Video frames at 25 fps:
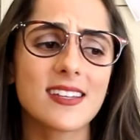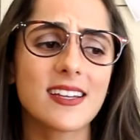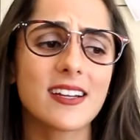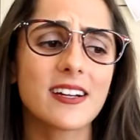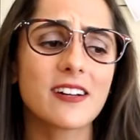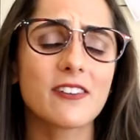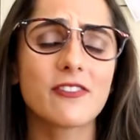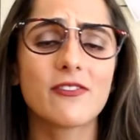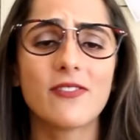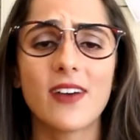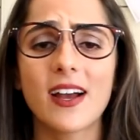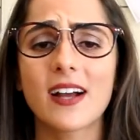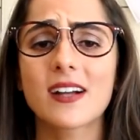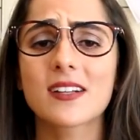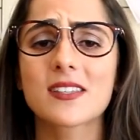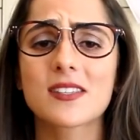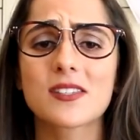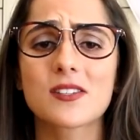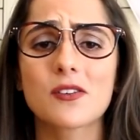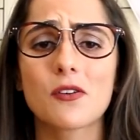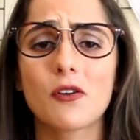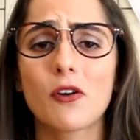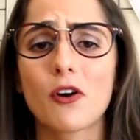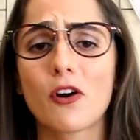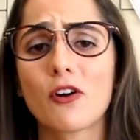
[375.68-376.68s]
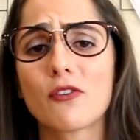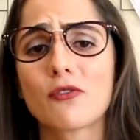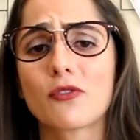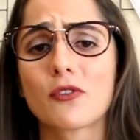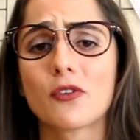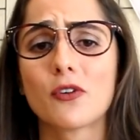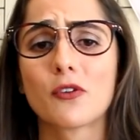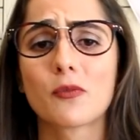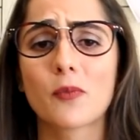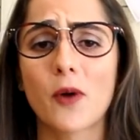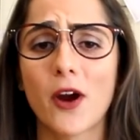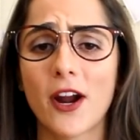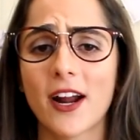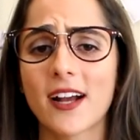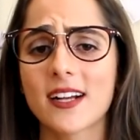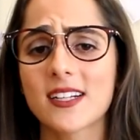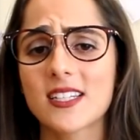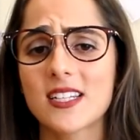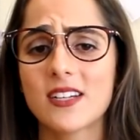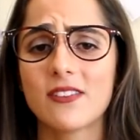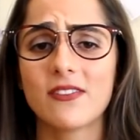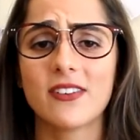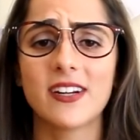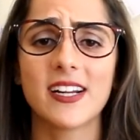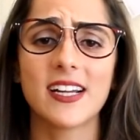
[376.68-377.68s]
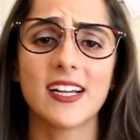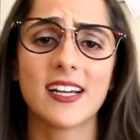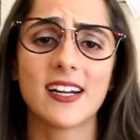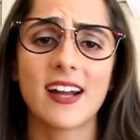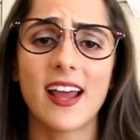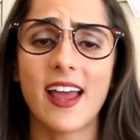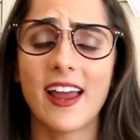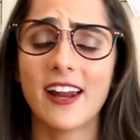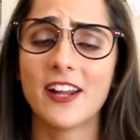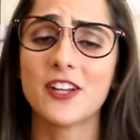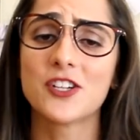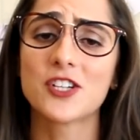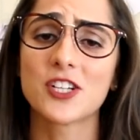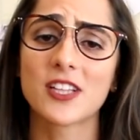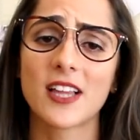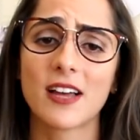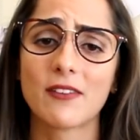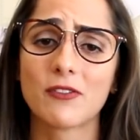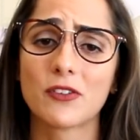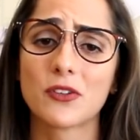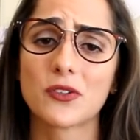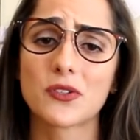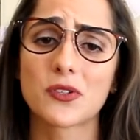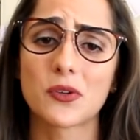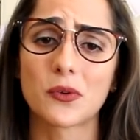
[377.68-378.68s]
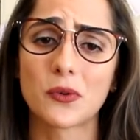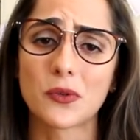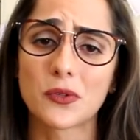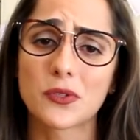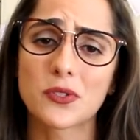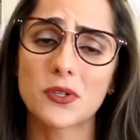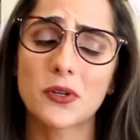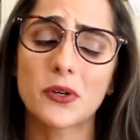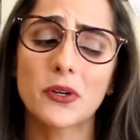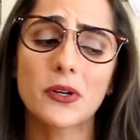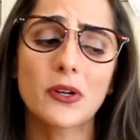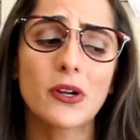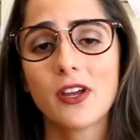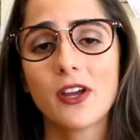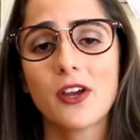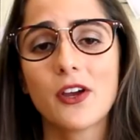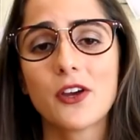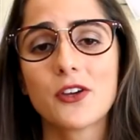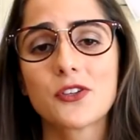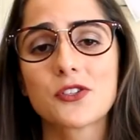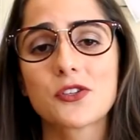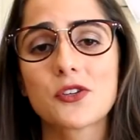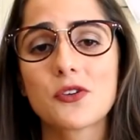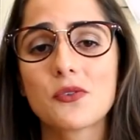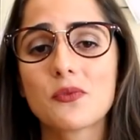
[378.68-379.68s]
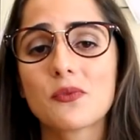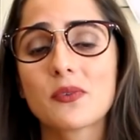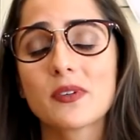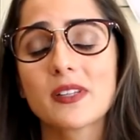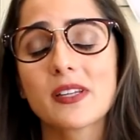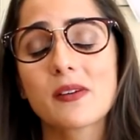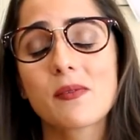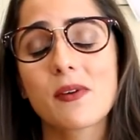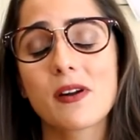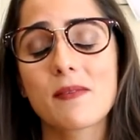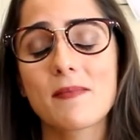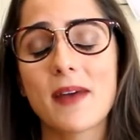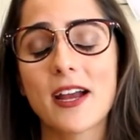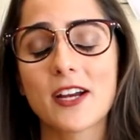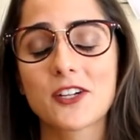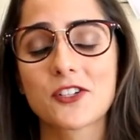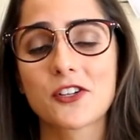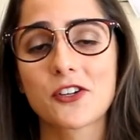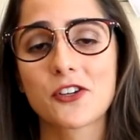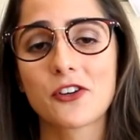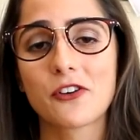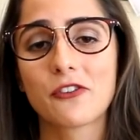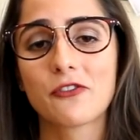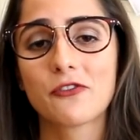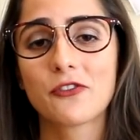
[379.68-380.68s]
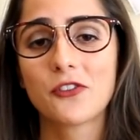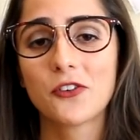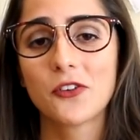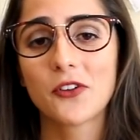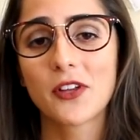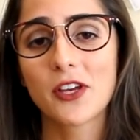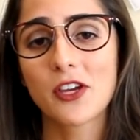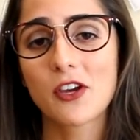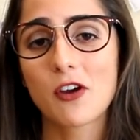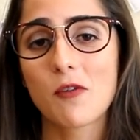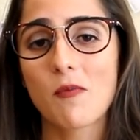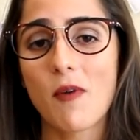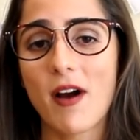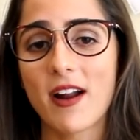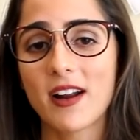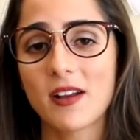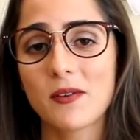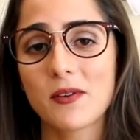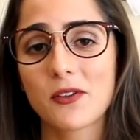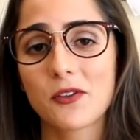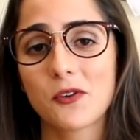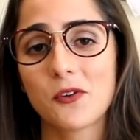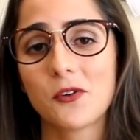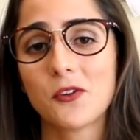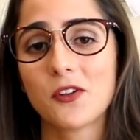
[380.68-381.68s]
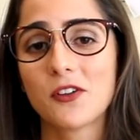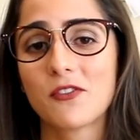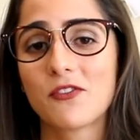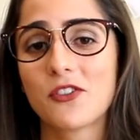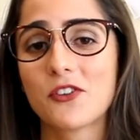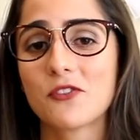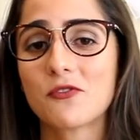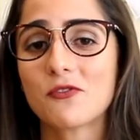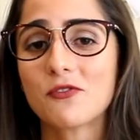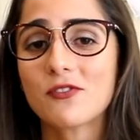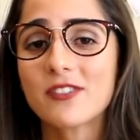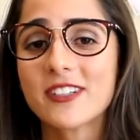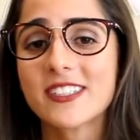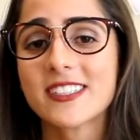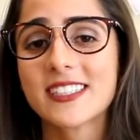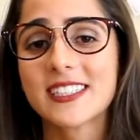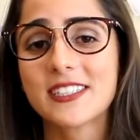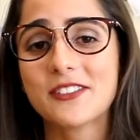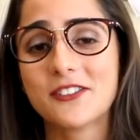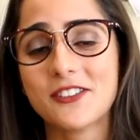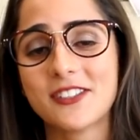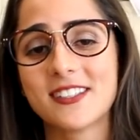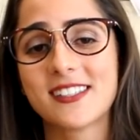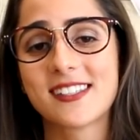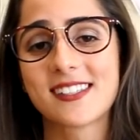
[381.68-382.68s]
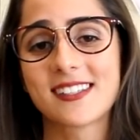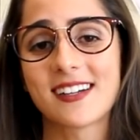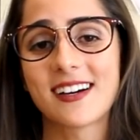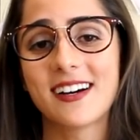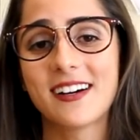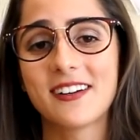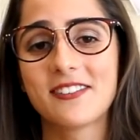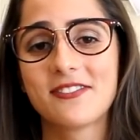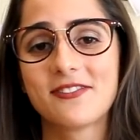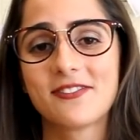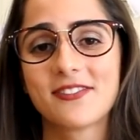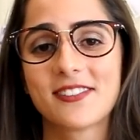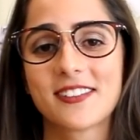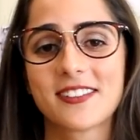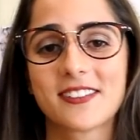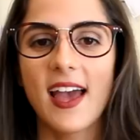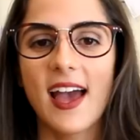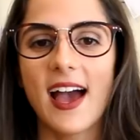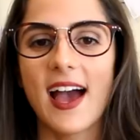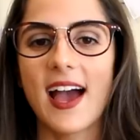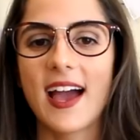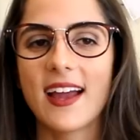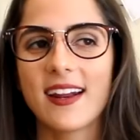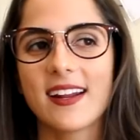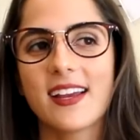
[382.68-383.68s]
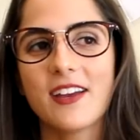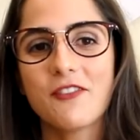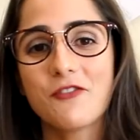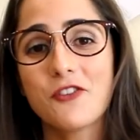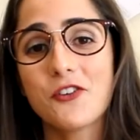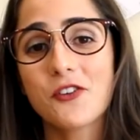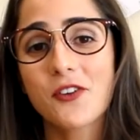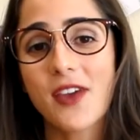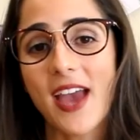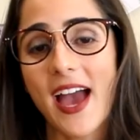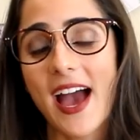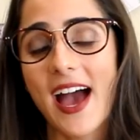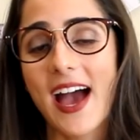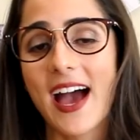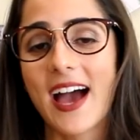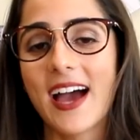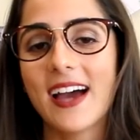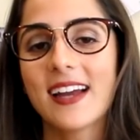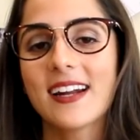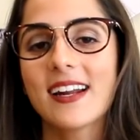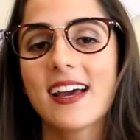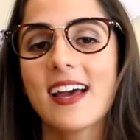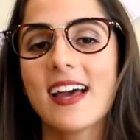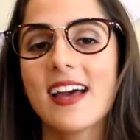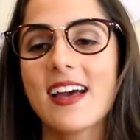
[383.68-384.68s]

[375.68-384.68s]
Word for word: it affects your overall productivity and energy levels also. So you really want to make sure you're fueling your body with all of the really good stuff. And if you can,